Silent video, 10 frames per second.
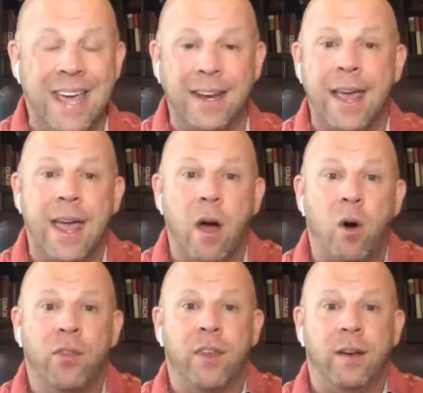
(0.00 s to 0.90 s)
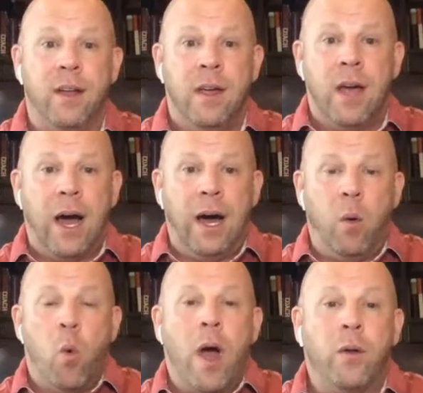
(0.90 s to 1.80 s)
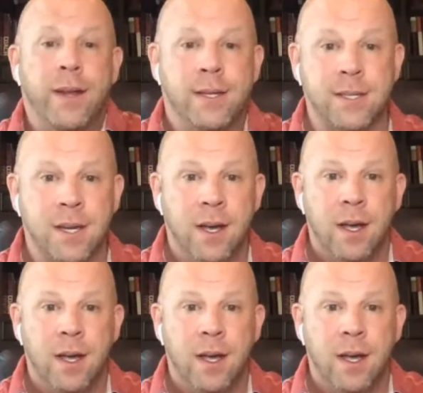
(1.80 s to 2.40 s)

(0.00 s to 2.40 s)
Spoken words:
in a health and wellness